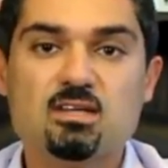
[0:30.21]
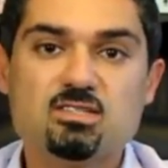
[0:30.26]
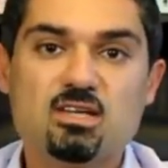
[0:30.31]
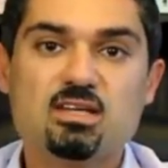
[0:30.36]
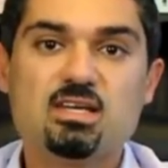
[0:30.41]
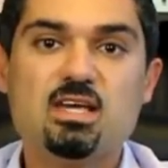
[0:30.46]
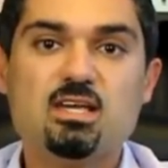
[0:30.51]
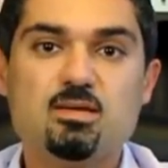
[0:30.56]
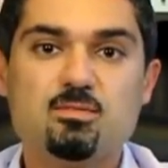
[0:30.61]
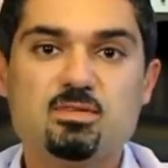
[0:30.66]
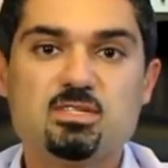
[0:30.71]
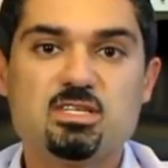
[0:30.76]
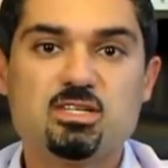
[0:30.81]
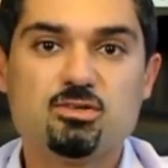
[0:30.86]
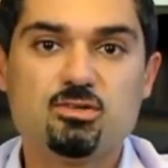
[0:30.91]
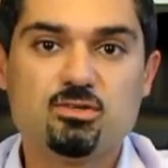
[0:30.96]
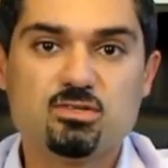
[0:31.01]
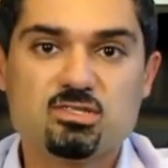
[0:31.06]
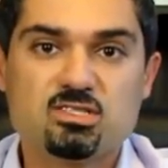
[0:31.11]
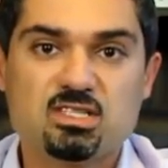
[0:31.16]
So get your
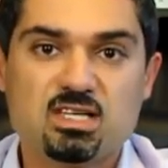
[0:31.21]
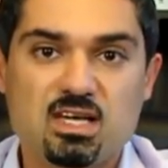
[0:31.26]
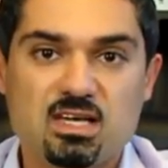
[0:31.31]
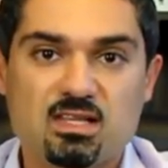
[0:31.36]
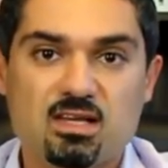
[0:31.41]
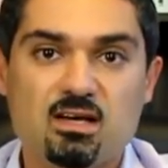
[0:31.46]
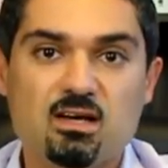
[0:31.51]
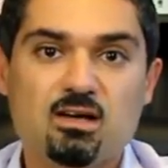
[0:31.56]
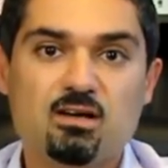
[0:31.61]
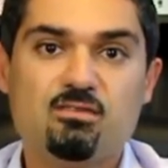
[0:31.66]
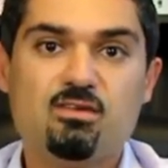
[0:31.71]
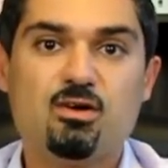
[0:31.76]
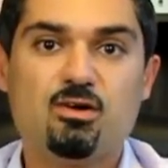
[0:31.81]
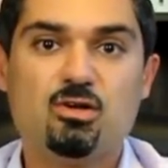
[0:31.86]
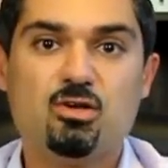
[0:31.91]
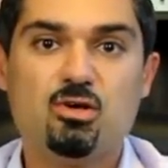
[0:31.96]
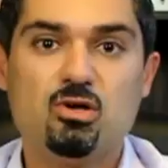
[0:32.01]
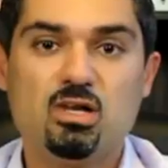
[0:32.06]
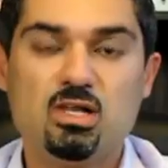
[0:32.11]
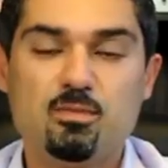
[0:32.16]
materials together
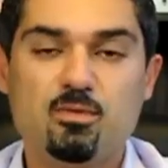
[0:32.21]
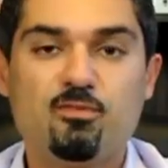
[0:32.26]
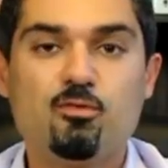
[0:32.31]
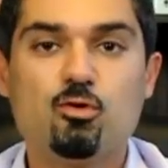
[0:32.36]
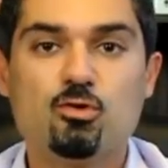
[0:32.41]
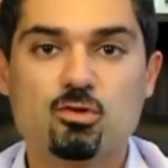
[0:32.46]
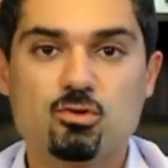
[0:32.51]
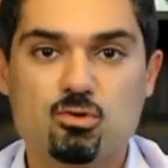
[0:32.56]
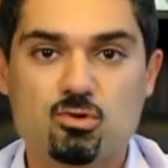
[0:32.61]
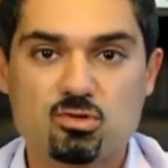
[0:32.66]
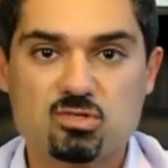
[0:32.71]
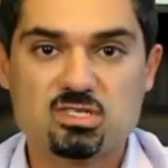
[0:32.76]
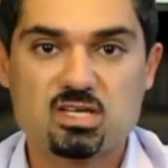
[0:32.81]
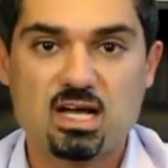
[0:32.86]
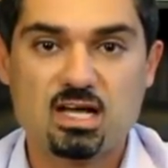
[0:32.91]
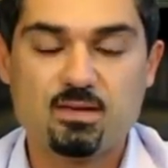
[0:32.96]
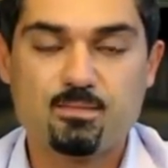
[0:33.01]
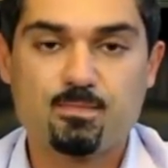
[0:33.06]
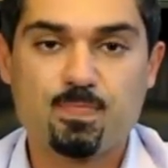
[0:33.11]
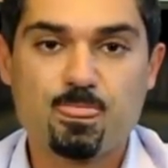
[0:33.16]
very early before the court
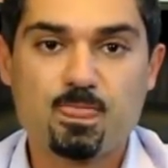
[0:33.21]
date.